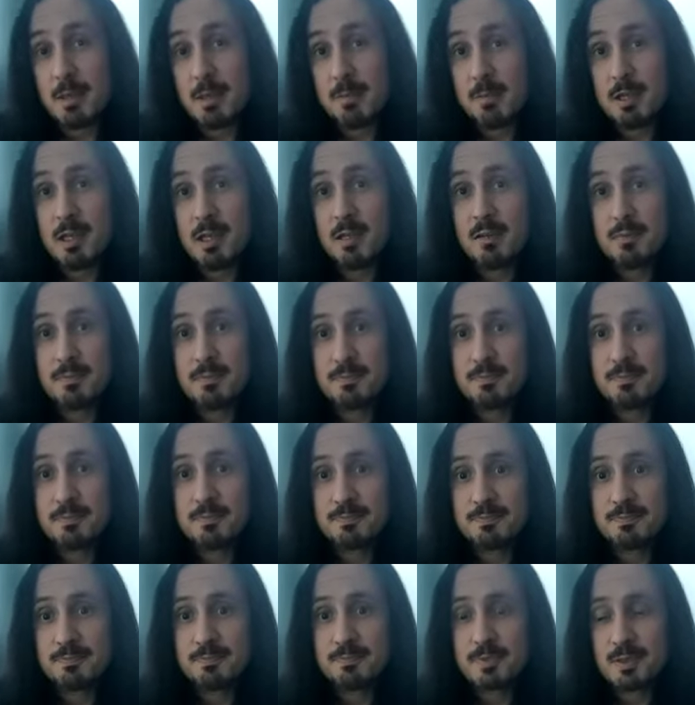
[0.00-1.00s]
maybe
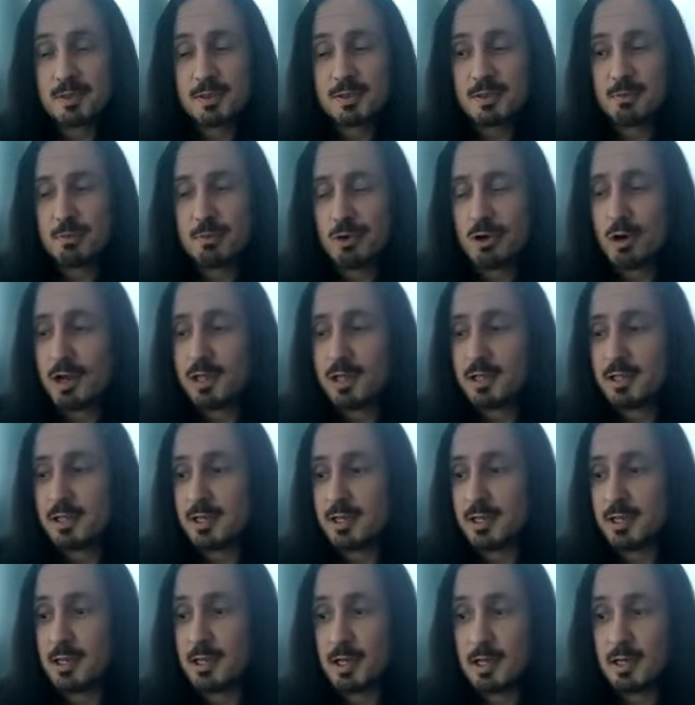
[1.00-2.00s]
you're right,
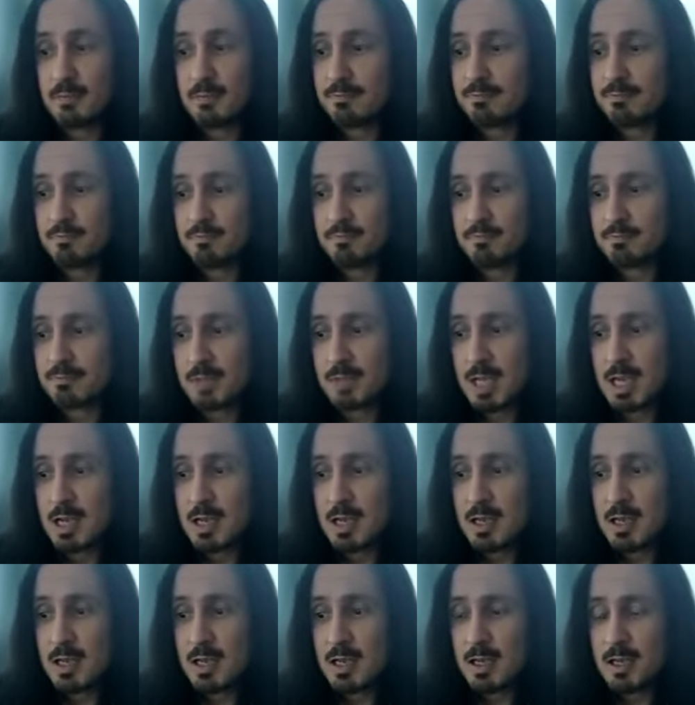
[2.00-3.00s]
and
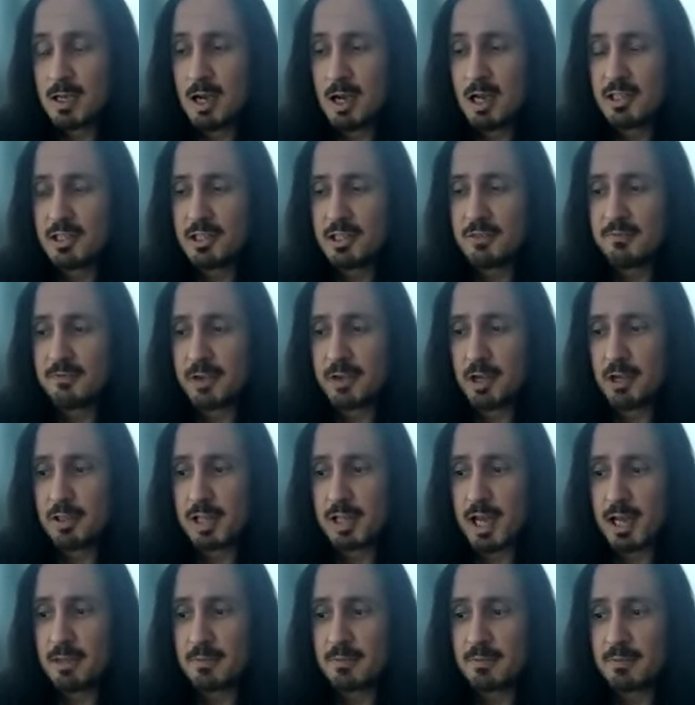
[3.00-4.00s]
I just
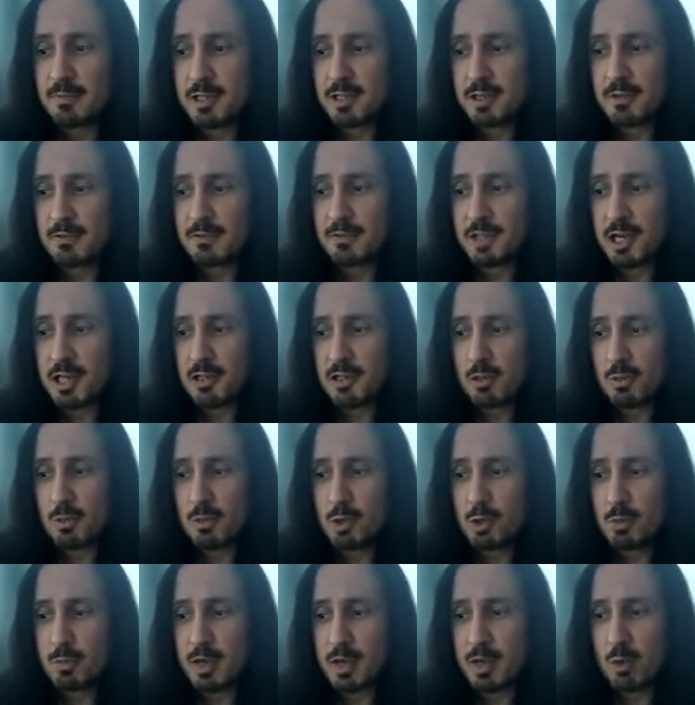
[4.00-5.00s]
felt that self-titled
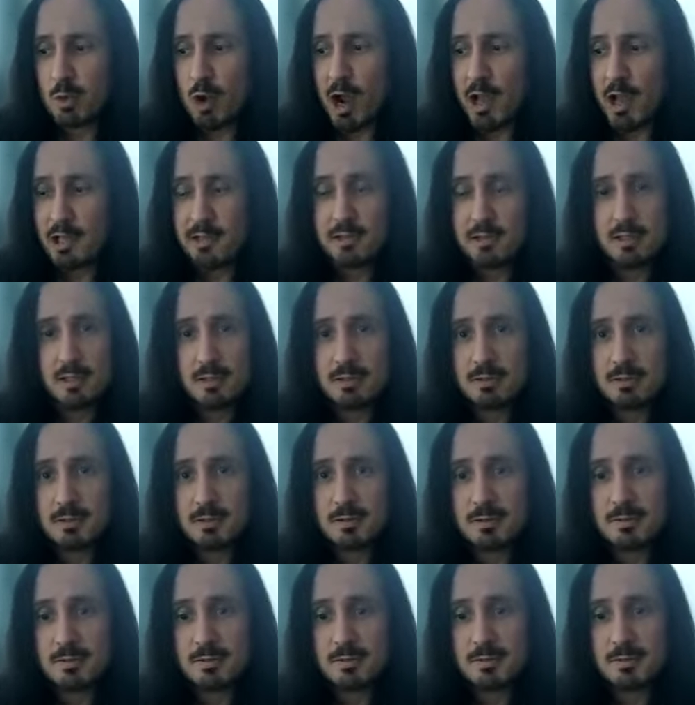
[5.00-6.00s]
would be right
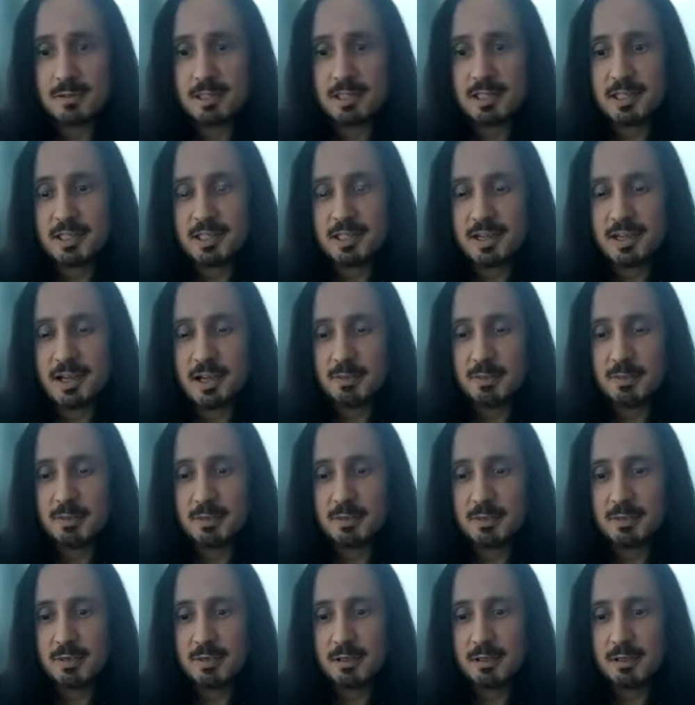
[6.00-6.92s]
this time.